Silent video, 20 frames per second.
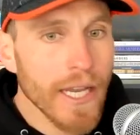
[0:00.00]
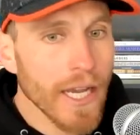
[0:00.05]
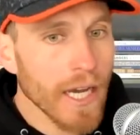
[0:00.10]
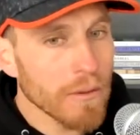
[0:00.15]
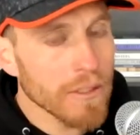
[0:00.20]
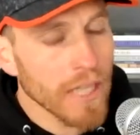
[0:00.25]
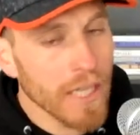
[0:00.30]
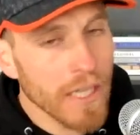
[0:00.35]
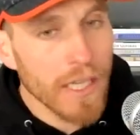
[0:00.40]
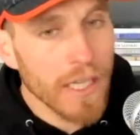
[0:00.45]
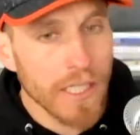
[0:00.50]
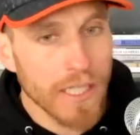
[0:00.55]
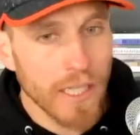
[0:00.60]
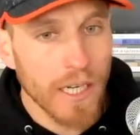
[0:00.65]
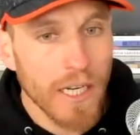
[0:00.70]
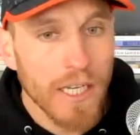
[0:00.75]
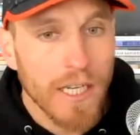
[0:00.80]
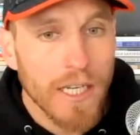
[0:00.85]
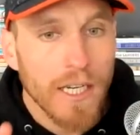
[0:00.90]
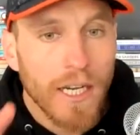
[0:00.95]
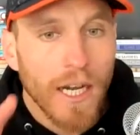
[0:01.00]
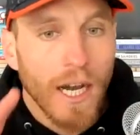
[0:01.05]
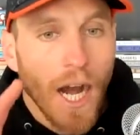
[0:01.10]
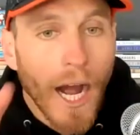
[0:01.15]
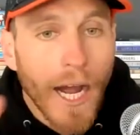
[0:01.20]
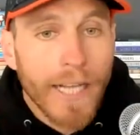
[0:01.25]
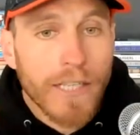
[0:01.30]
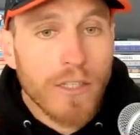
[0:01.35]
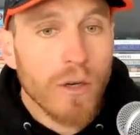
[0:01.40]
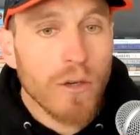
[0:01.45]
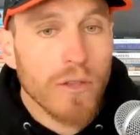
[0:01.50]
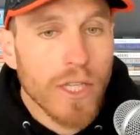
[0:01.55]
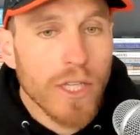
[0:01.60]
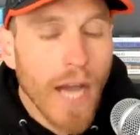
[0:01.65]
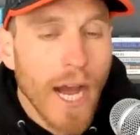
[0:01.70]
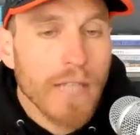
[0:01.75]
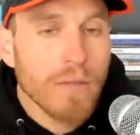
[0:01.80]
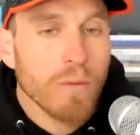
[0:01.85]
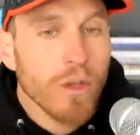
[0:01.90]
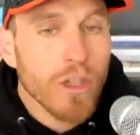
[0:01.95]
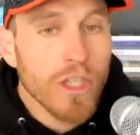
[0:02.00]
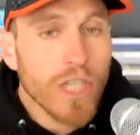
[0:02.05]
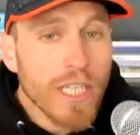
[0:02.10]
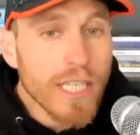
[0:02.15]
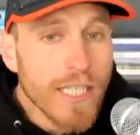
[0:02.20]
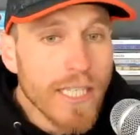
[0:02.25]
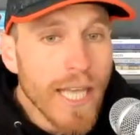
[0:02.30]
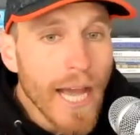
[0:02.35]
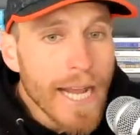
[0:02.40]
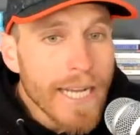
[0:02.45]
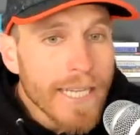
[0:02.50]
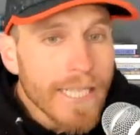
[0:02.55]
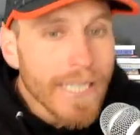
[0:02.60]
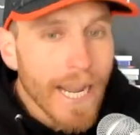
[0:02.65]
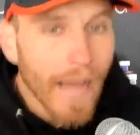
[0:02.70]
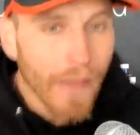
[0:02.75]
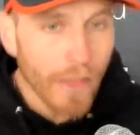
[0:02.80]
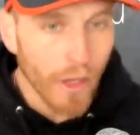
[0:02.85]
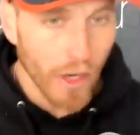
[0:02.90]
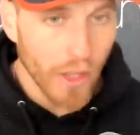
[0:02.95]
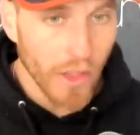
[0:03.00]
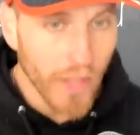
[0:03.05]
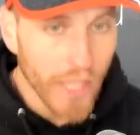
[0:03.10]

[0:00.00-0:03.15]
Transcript: It was like, listen, I had told the guys, we're just staying together.